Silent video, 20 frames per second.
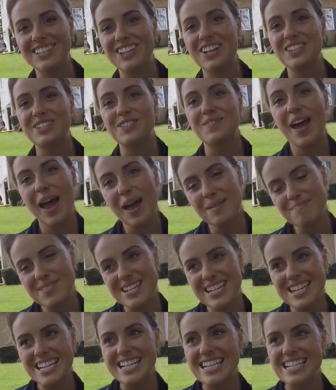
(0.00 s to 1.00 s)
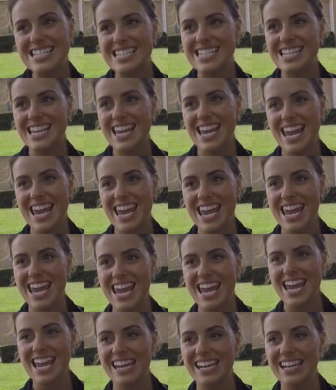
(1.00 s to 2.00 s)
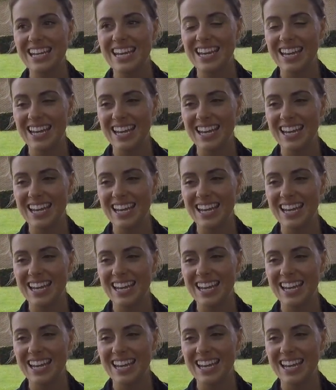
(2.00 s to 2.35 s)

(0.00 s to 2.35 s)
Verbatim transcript: Lots of happiness and